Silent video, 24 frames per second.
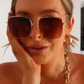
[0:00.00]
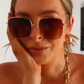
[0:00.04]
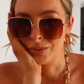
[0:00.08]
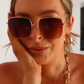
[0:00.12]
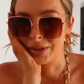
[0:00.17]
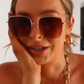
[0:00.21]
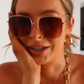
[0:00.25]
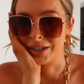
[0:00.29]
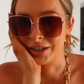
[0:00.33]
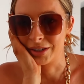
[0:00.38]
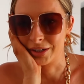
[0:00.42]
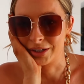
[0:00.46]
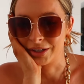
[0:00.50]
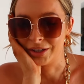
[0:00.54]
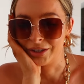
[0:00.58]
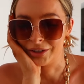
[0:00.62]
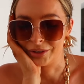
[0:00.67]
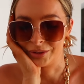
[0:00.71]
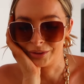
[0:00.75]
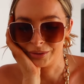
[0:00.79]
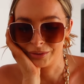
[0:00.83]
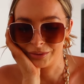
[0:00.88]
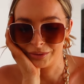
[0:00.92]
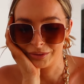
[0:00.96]
We're gonna
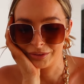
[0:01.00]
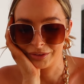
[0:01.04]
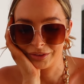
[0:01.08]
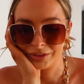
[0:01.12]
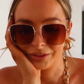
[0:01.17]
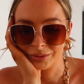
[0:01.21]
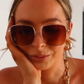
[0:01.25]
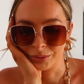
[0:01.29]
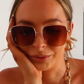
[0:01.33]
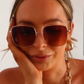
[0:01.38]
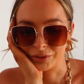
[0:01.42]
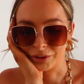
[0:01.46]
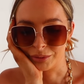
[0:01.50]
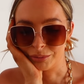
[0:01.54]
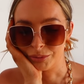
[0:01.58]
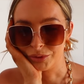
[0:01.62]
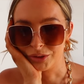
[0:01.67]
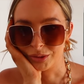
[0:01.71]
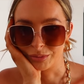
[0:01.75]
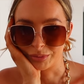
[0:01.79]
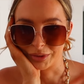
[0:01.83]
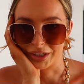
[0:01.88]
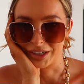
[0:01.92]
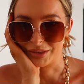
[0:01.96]
go. We've got
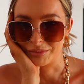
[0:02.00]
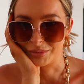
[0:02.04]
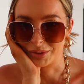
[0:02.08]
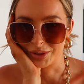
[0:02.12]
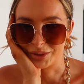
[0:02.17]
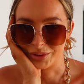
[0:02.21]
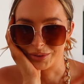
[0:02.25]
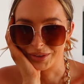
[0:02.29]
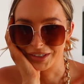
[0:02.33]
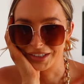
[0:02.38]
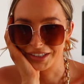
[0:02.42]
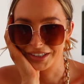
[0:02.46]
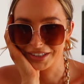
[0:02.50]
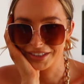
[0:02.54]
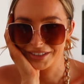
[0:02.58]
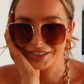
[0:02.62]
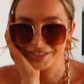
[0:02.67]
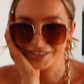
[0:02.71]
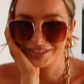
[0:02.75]
more bread, by the way.